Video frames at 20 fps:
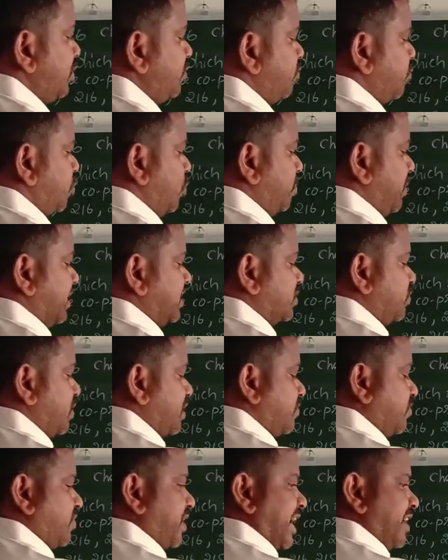plus
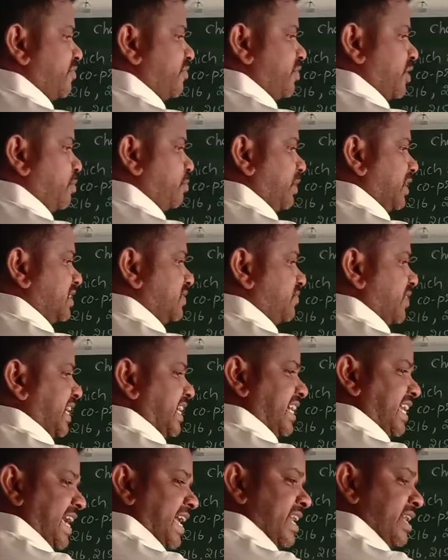1 5, 5 plus
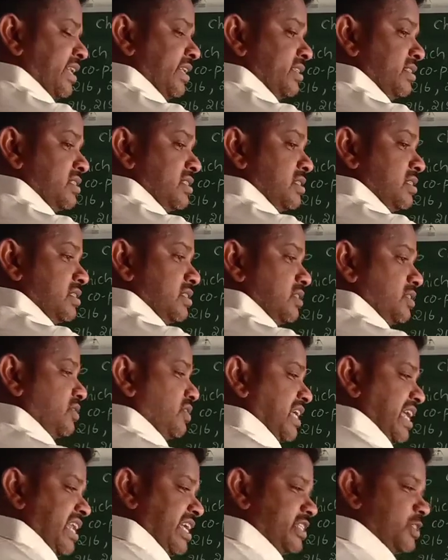5 10. So
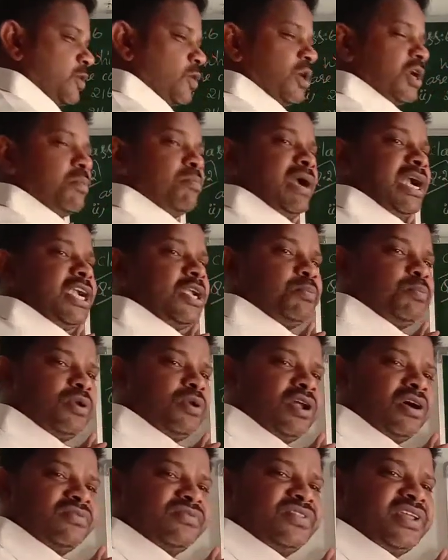10 is not a
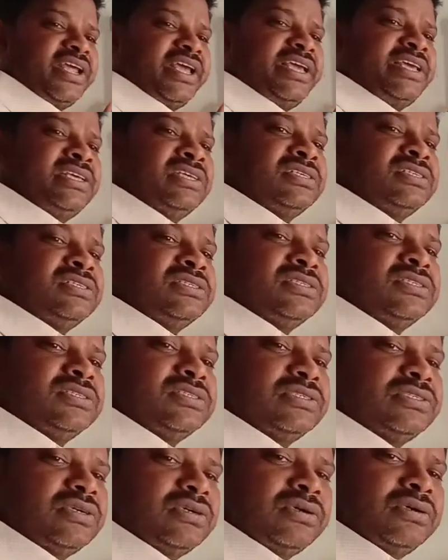multiple of 3.
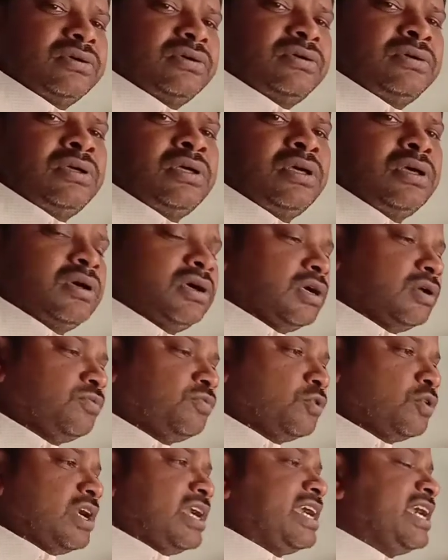So
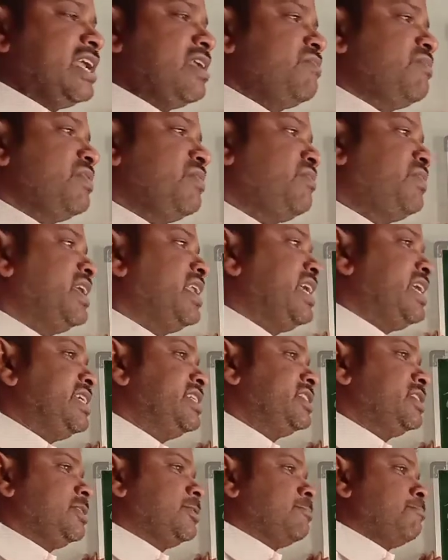415
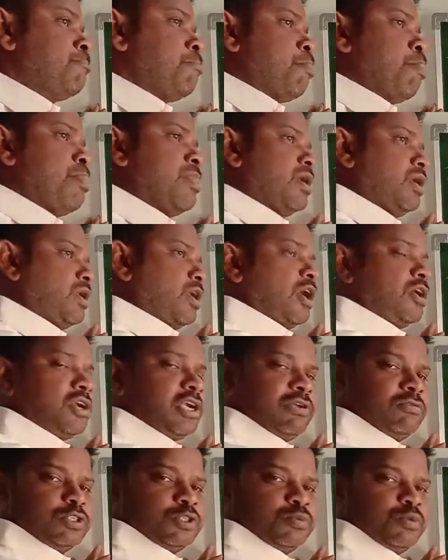is not
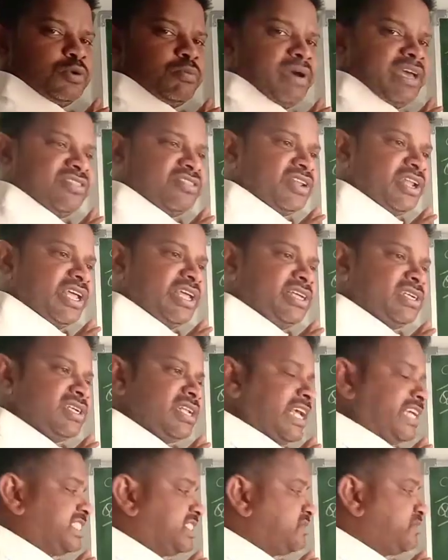divisible by 3.
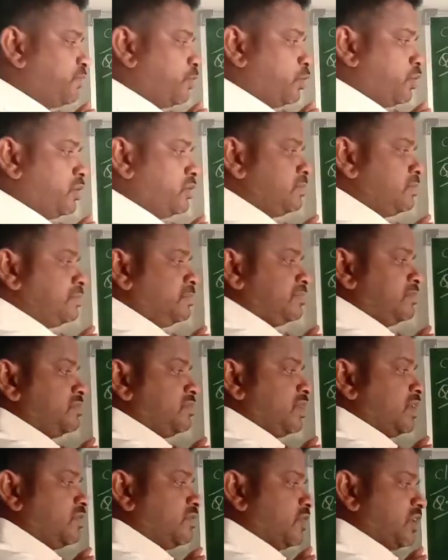Next 4
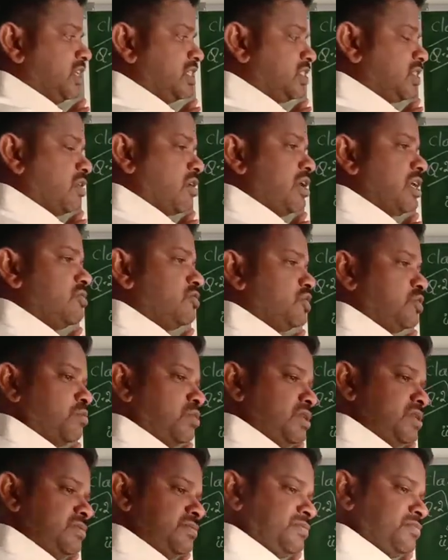is not
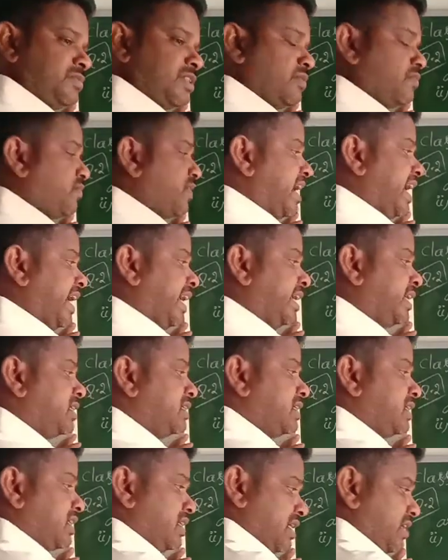divisible. 5,
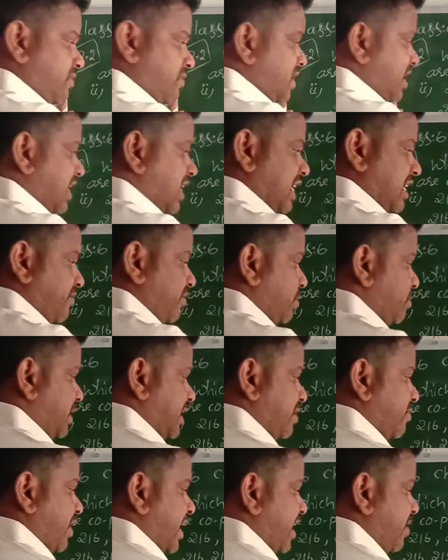definitely it will be
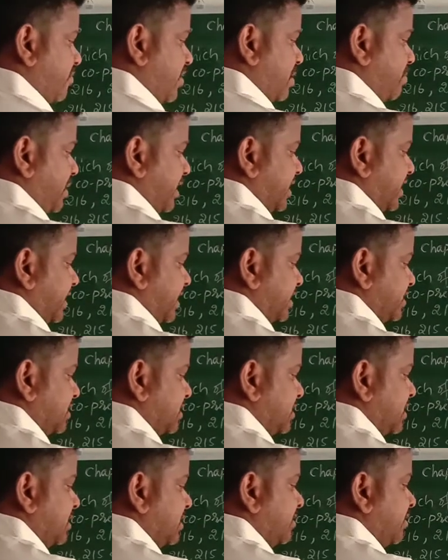divided. Why?
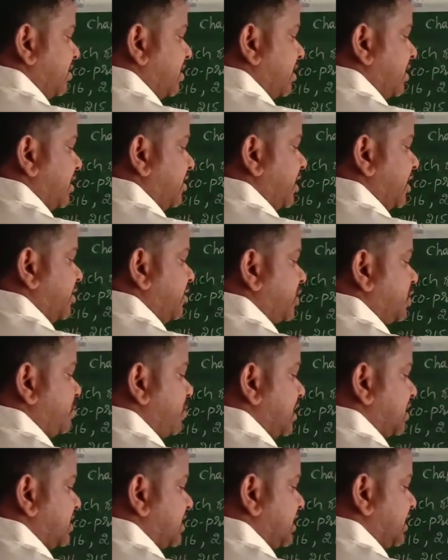Because in the units
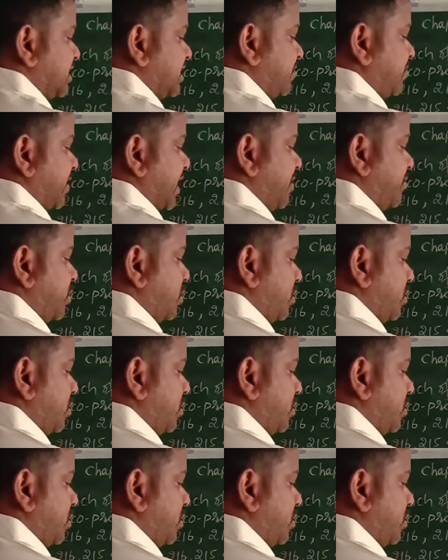place it is a 5, you